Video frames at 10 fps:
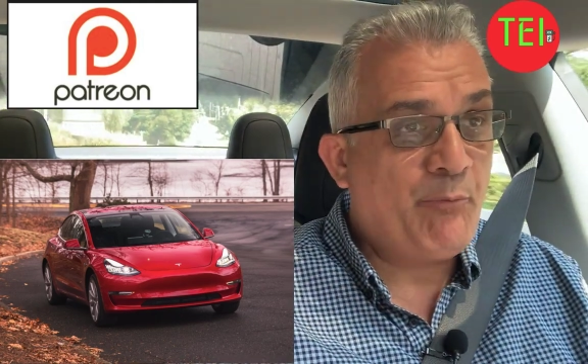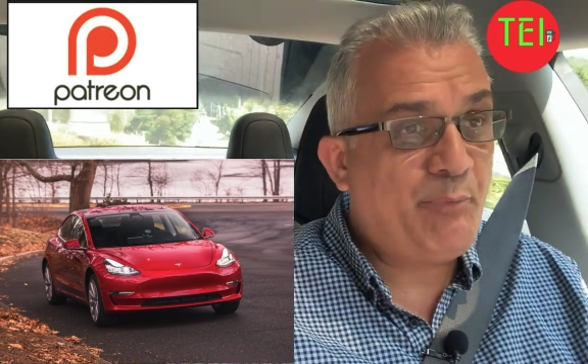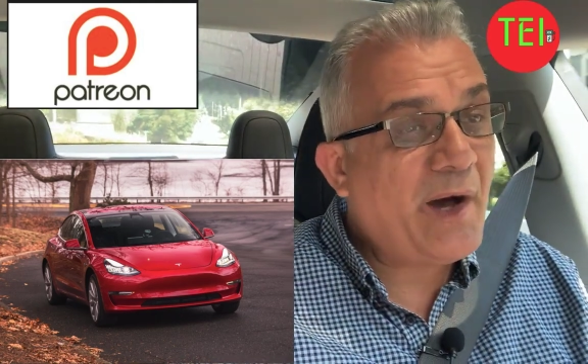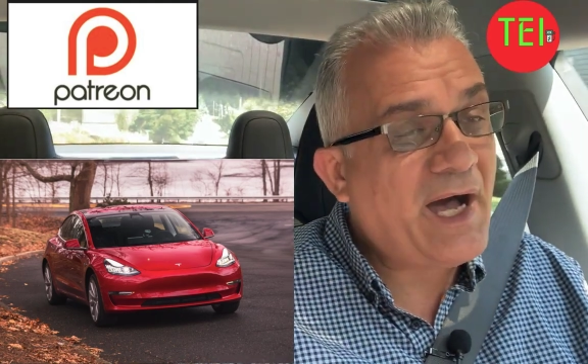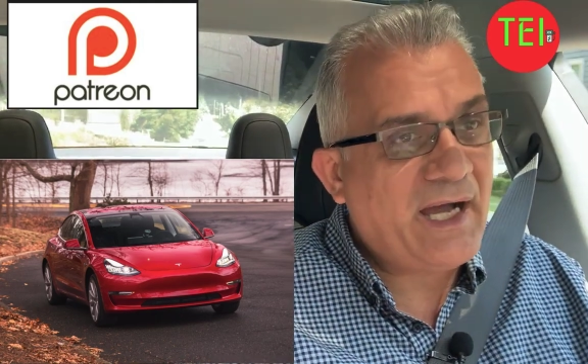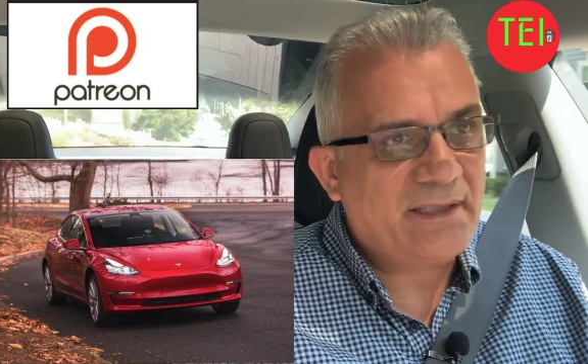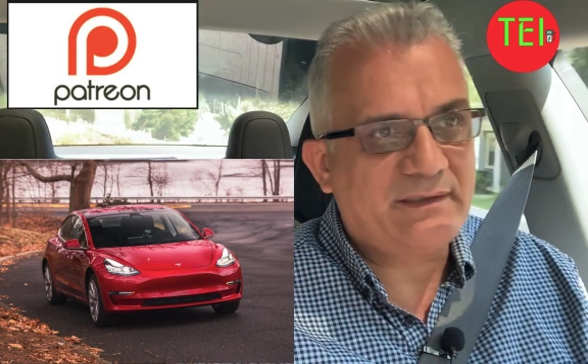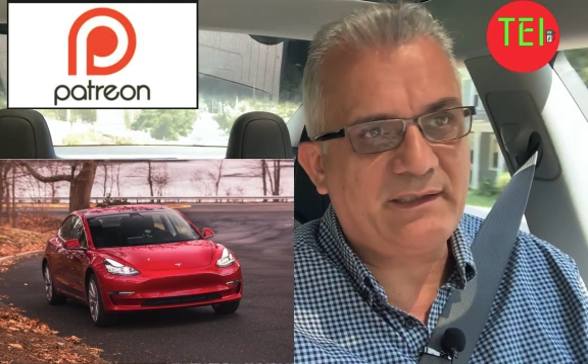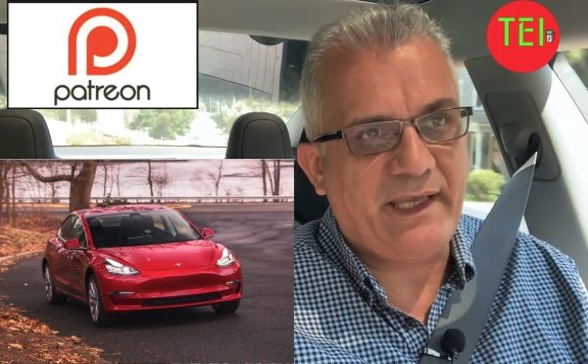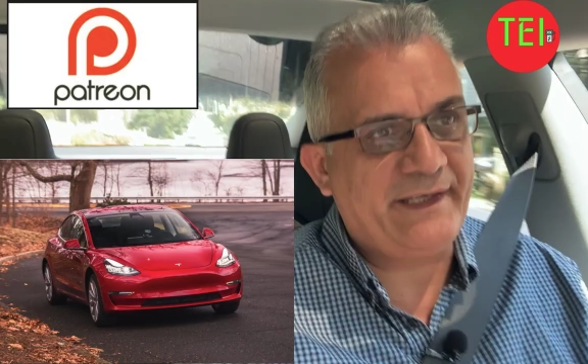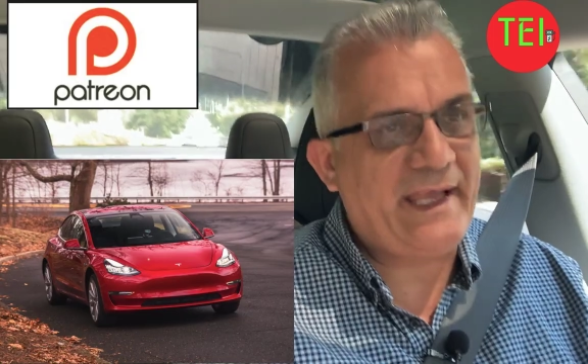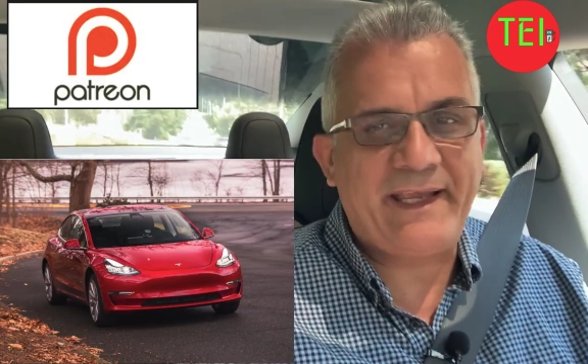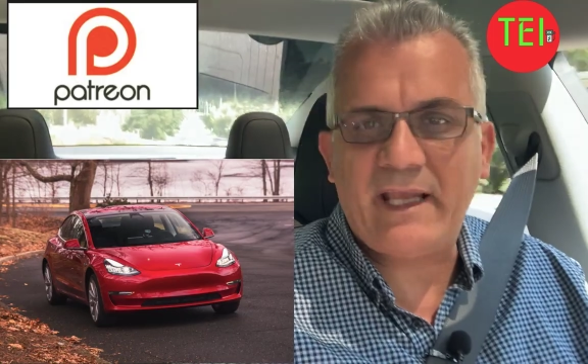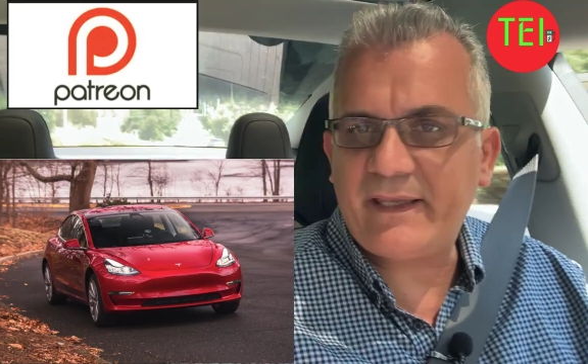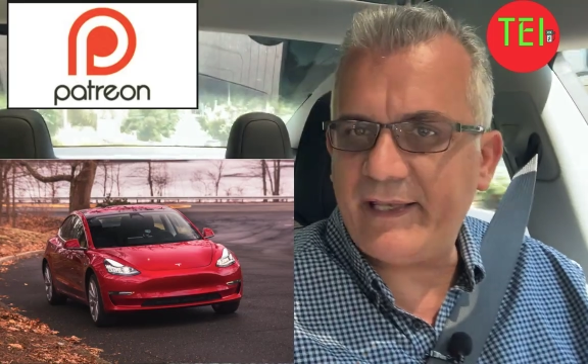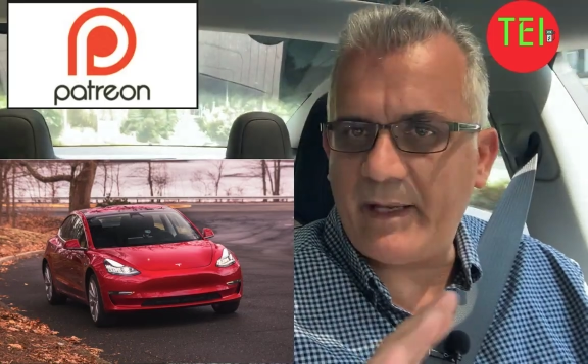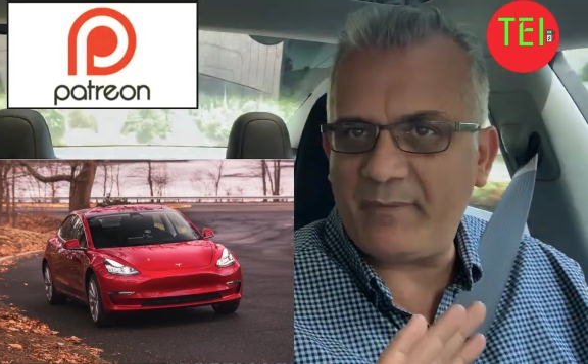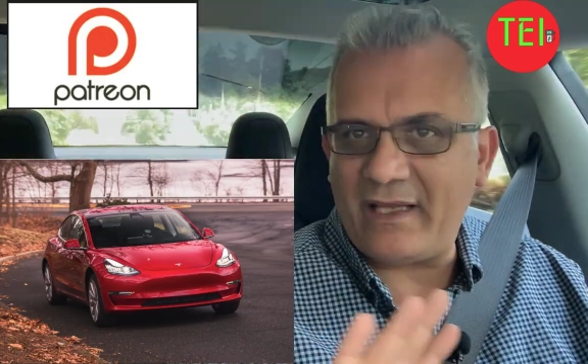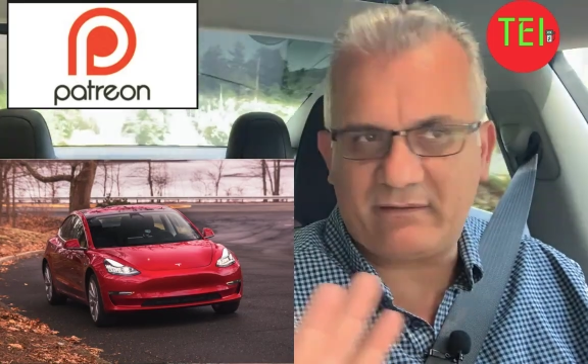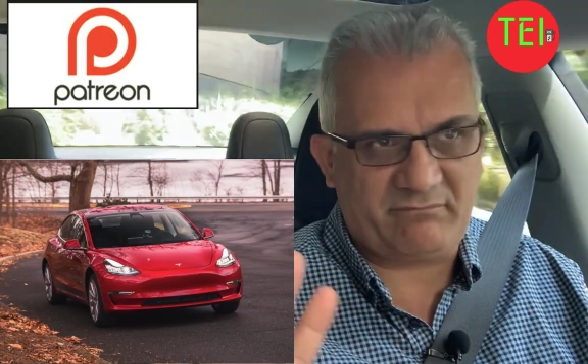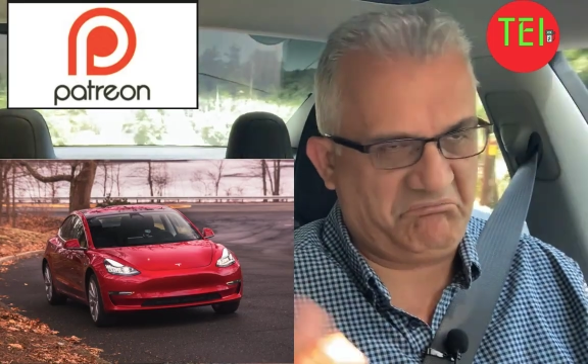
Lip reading: But and again, I'm not